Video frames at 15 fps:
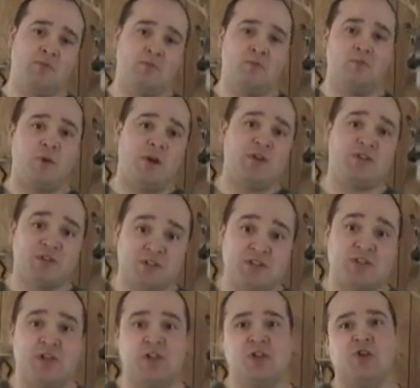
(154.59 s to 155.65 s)
Well, as you can
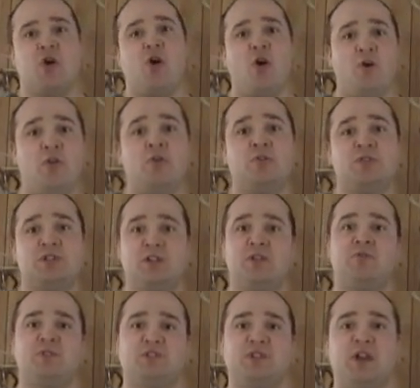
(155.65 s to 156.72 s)
see, all those
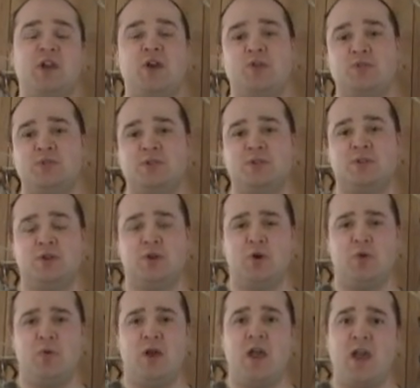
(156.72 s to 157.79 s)
different sounds,
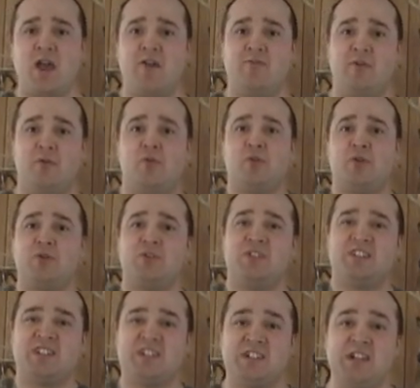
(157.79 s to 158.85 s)
have a real
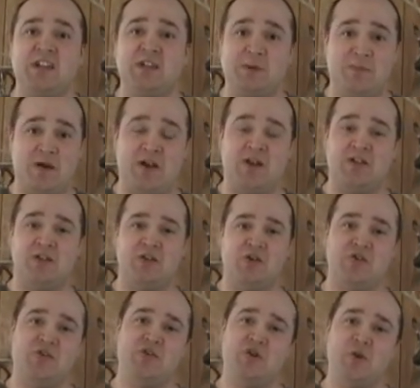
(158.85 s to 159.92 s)
distinct about it.
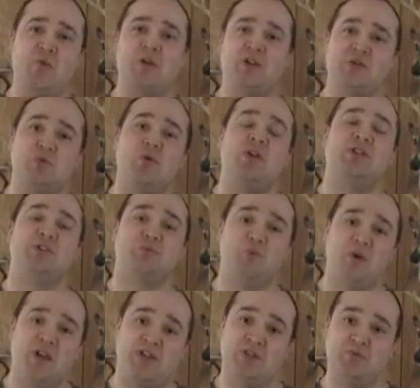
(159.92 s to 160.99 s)
You know which one is
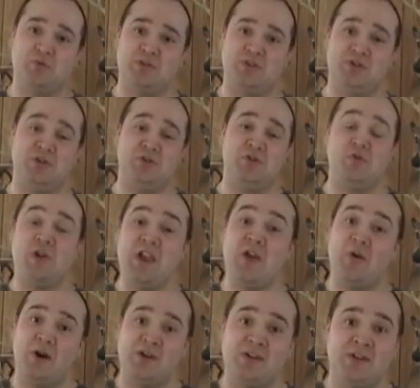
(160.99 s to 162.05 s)
which when you
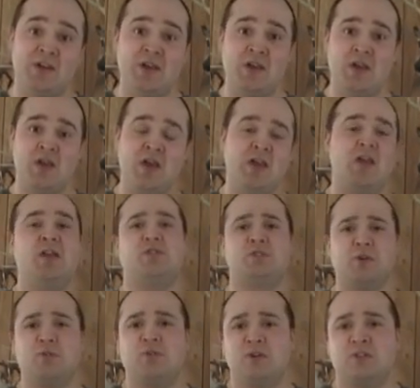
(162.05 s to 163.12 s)
hear it, and
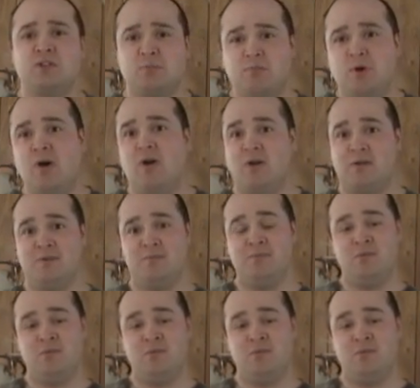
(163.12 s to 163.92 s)
so does the buck.